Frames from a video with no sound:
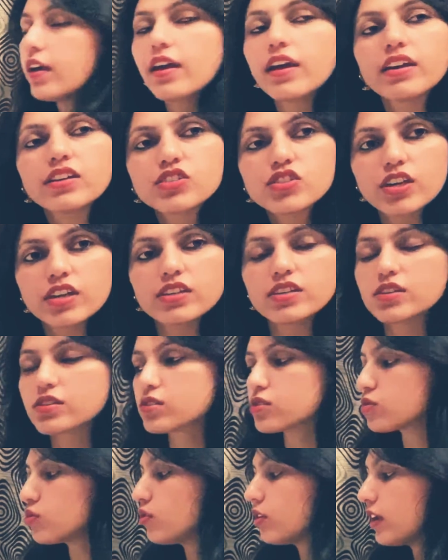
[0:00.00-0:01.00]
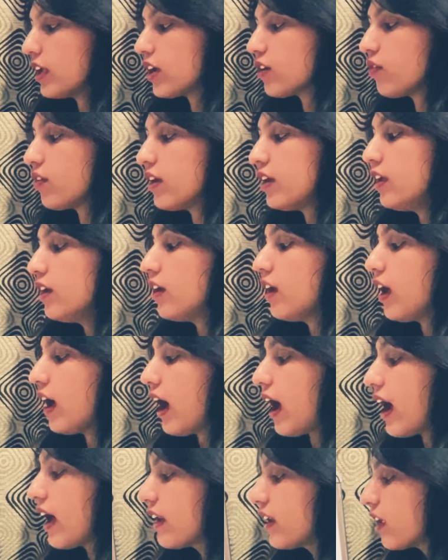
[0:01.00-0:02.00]
it changes to liquid,
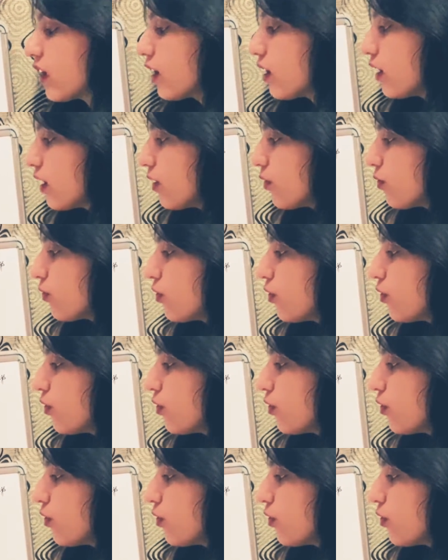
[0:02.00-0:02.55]
and if